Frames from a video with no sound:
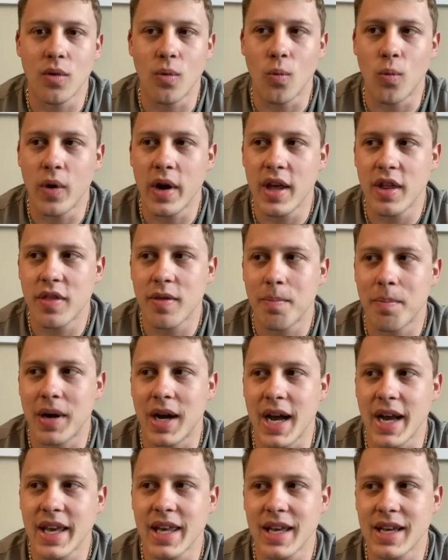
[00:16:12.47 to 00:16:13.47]
with
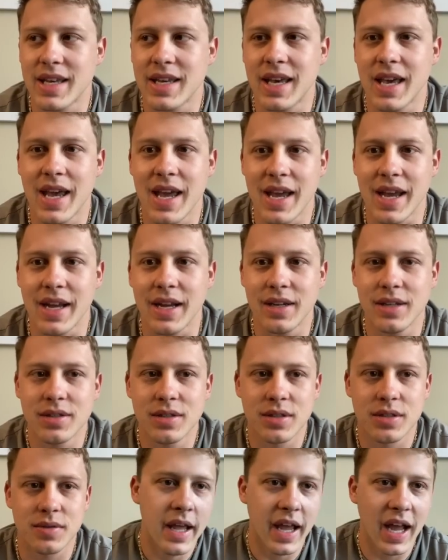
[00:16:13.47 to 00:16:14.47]
pocket
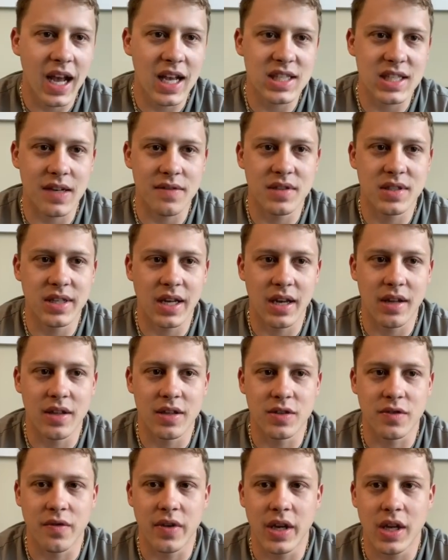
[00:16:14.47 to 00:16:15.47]
kings. As I've said in
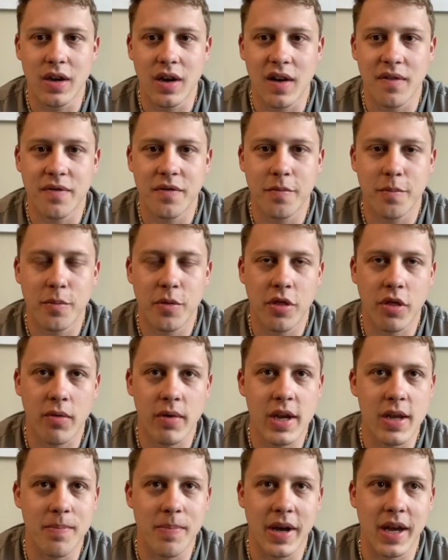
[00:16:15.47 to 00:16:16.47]
this video, I've
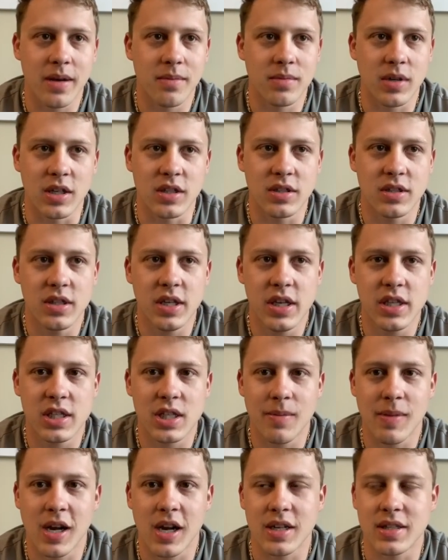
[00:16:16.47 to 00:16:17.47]
3-bet a
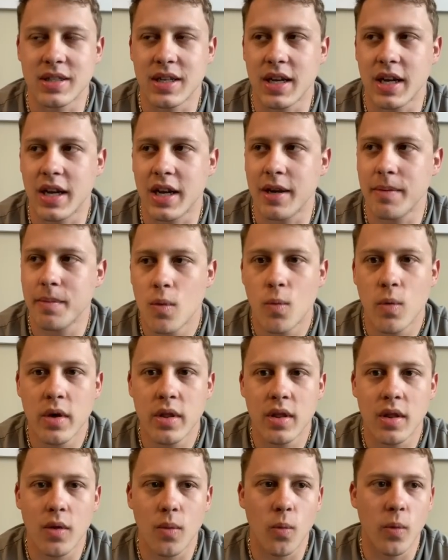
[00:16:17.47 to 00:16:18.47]
decent amount of time.
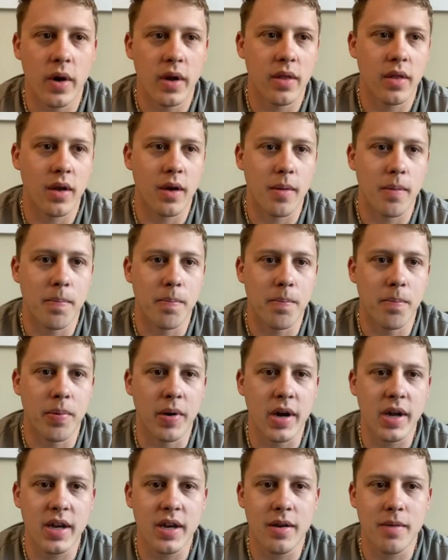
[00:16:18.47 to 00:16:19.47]
When the
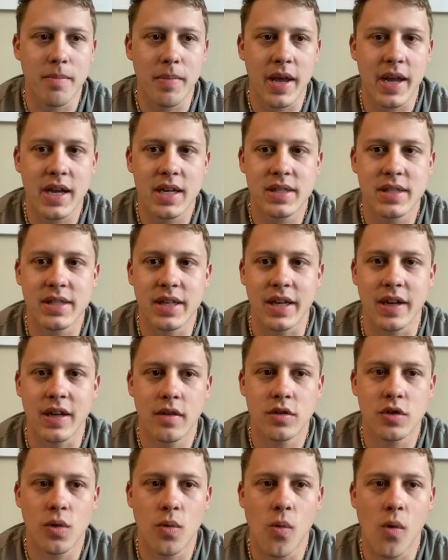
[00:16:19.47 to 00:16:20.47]
button makes
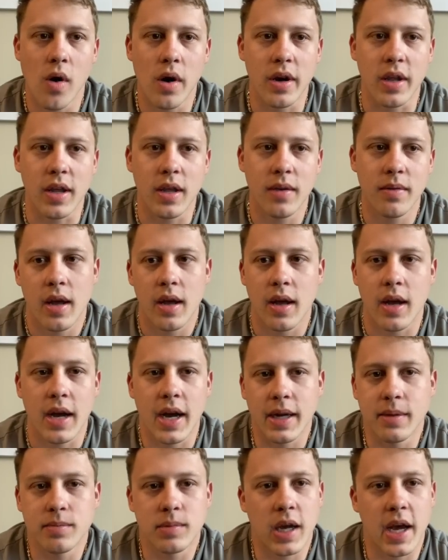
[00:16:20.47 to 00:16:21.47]
it 20,
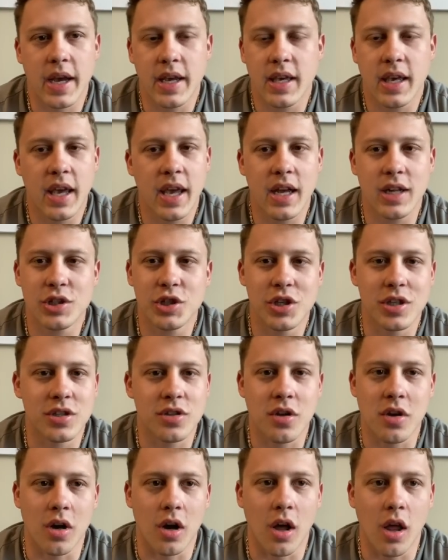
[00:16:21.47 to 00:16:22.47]
I can't
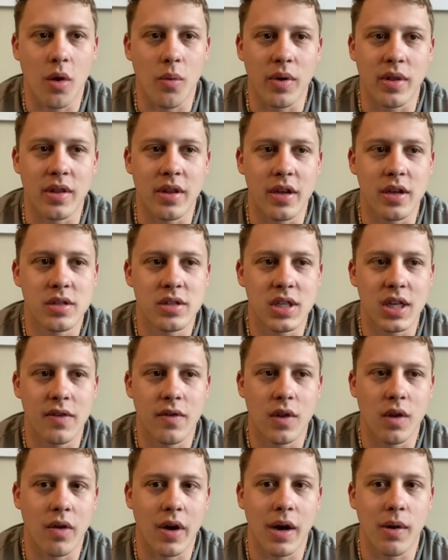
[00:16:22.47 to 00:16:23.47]
just call with this,
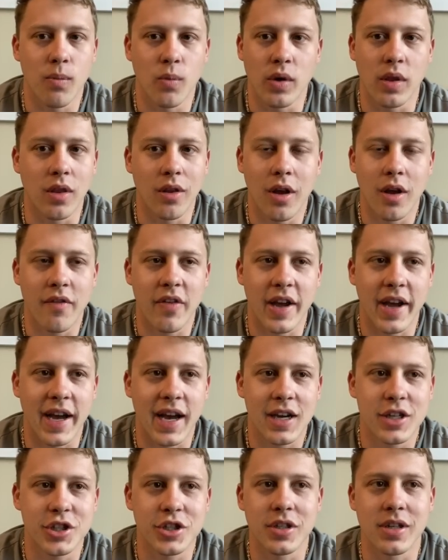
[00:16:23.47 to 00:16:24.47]
even though I would love
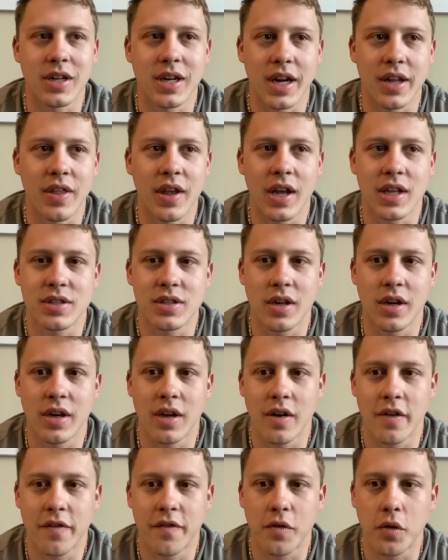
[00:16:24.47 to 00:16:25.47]
action, and I think it's going to
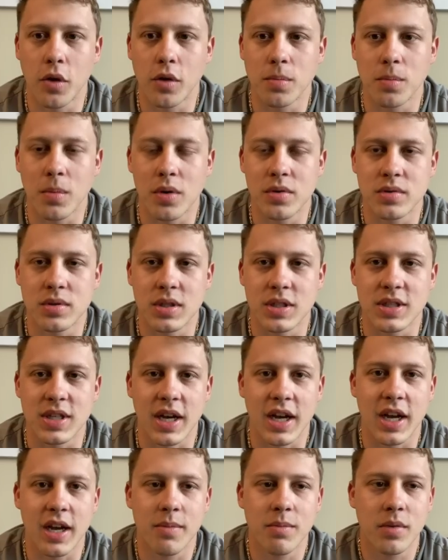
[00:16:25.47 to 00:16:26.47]
get a fold most of the
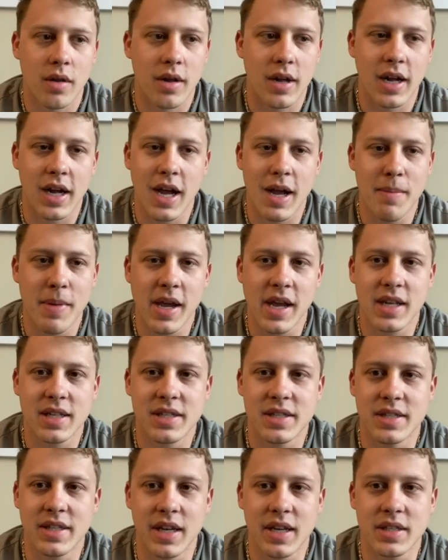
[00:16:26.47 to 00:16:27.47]
time. I make it
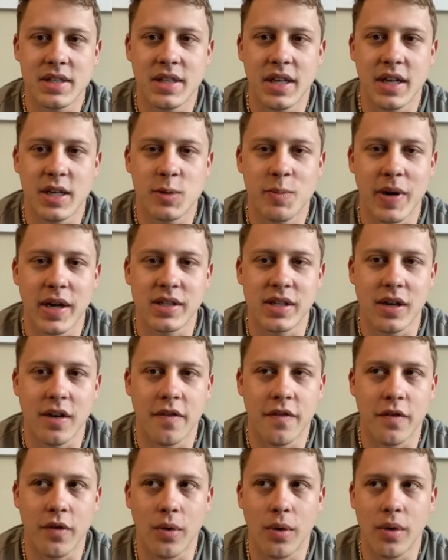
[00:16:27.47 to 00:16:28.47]
60, expecting a
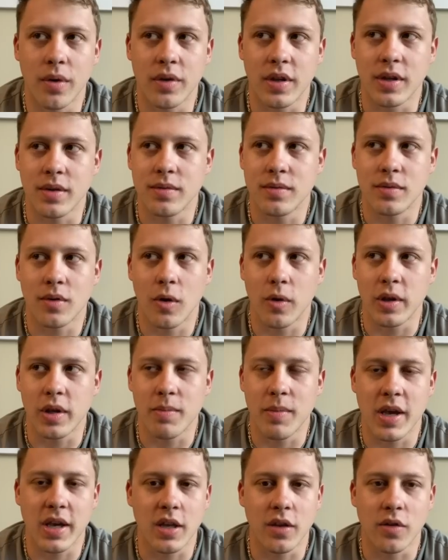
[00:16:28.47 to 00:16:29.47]
fold and only
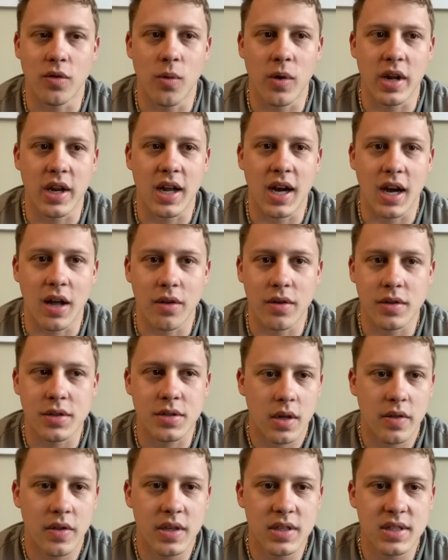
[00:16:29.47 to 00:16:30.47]
making $20.
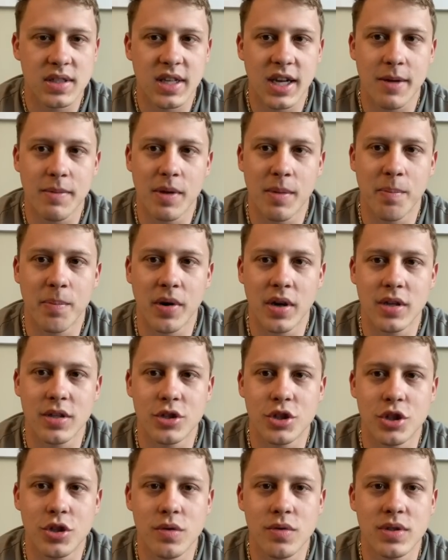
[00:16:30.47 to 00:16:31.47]
This time the button
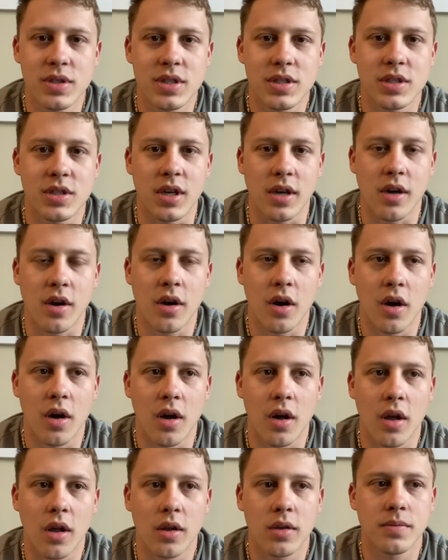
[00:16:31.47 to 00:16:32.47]
chooses to
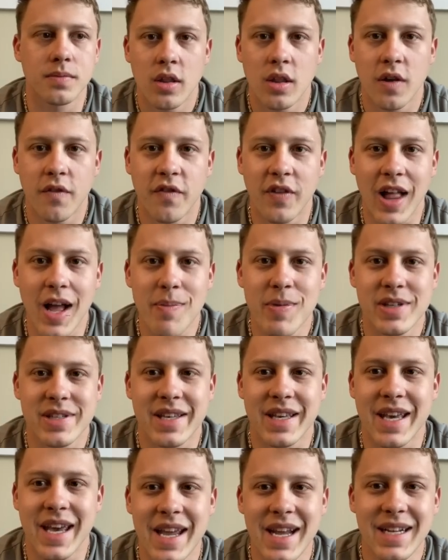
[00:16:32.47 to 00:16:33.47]
call. The flop is
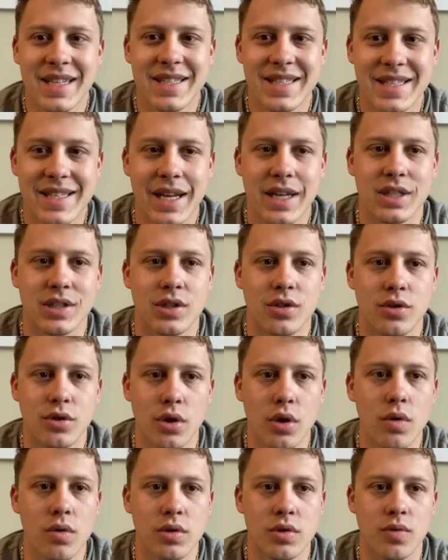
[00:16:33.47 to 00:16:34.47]
king 6
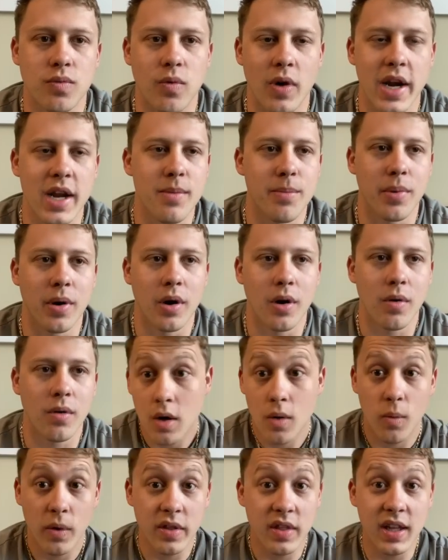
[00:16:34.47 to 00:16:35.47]
deuce
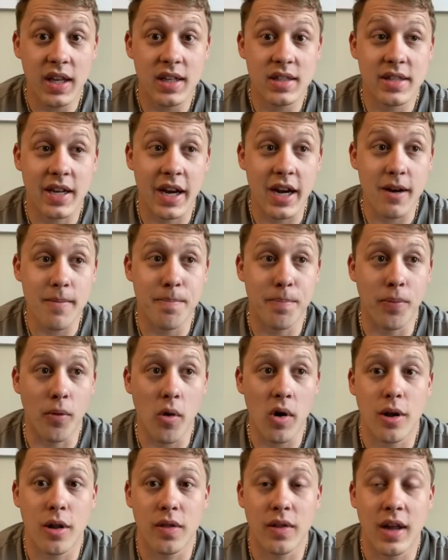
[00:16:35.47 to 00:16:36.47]
rainbow. With the entire
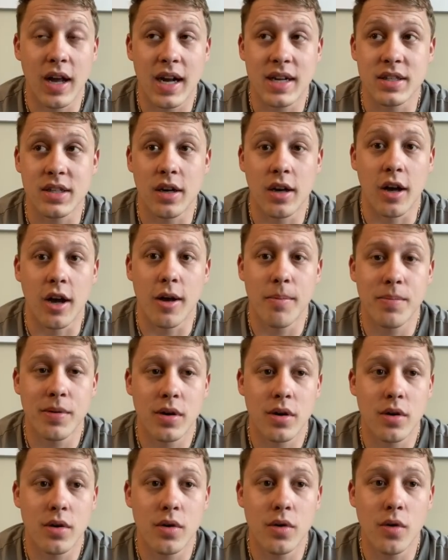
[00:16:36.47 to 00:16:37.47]
board locked up,
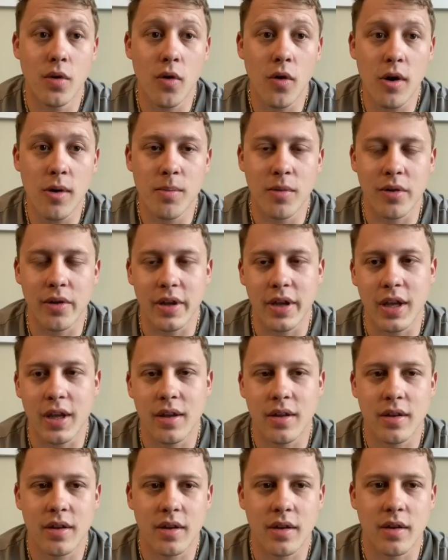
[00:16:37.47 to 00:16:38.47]

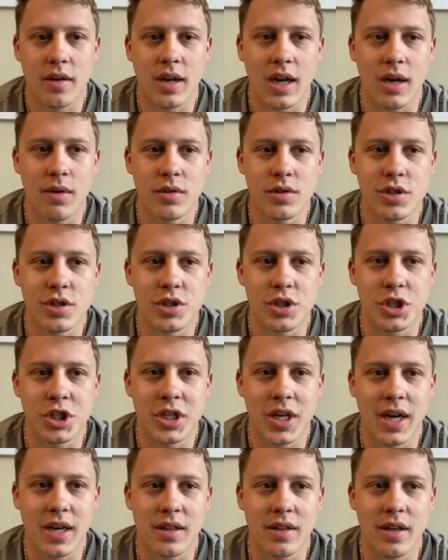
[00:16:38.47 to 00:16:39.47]
normally I would just
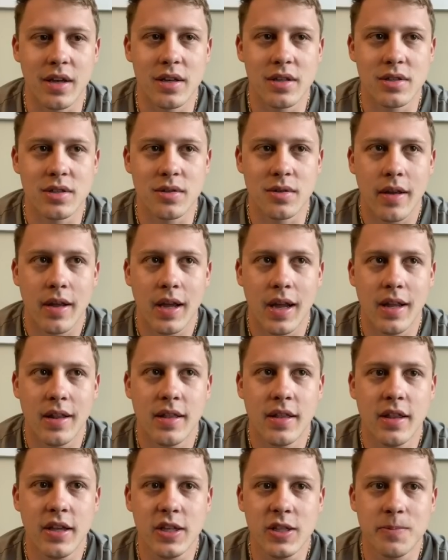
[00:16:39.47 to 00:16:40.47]
check this.
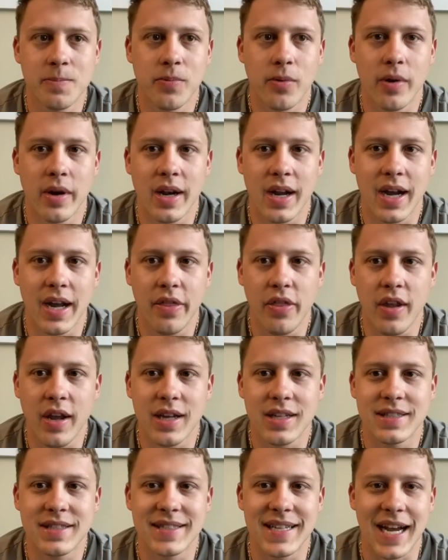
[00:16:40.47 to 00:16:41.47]
At this point, I think a
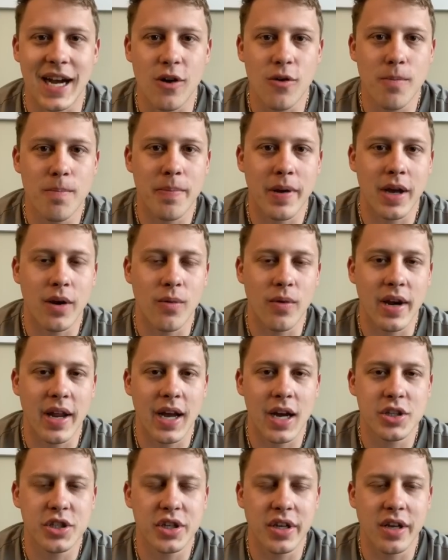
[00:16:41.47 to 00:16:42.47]
down bet would
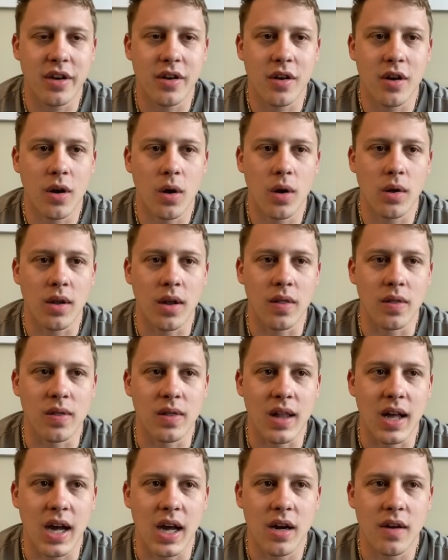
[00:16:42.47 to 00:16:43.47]
actually get called a
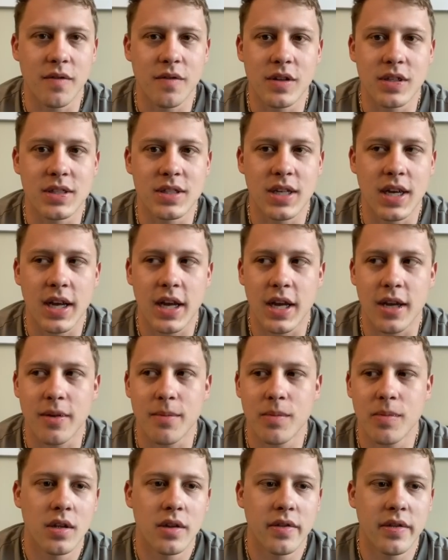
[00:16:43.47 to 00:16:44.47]
lot of the
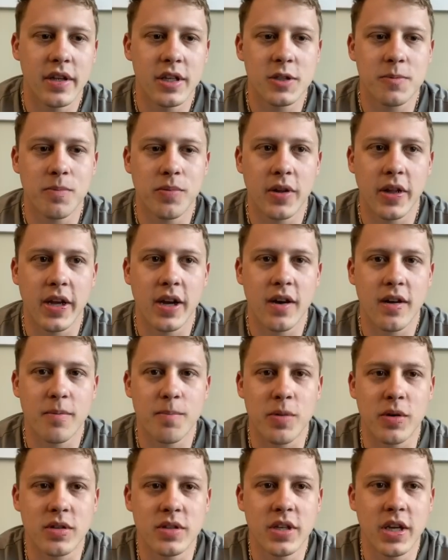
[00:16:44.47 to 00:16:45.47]
time. This player in
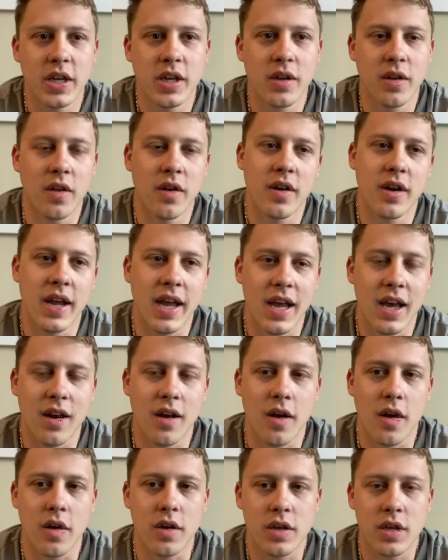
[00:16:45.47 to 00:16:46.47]
particular had
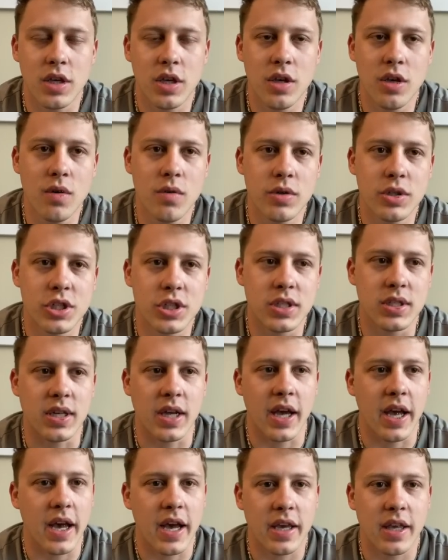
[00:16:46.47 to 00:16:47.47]
a huge
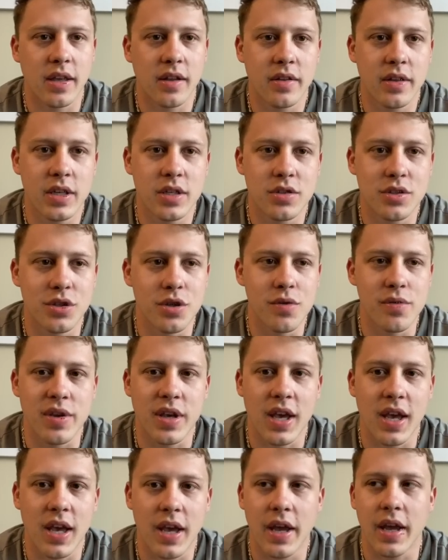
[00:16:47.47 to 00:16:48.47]
stack, at least
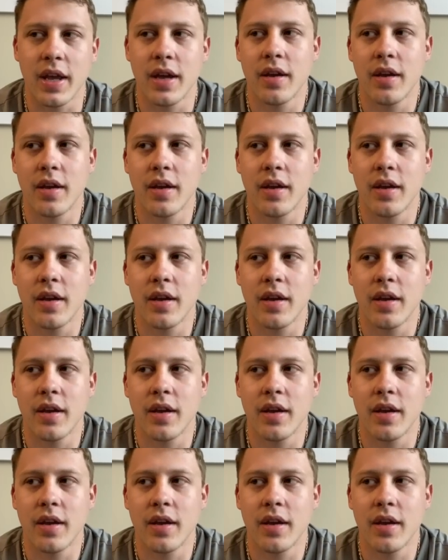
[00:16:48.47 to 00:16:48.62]
2K,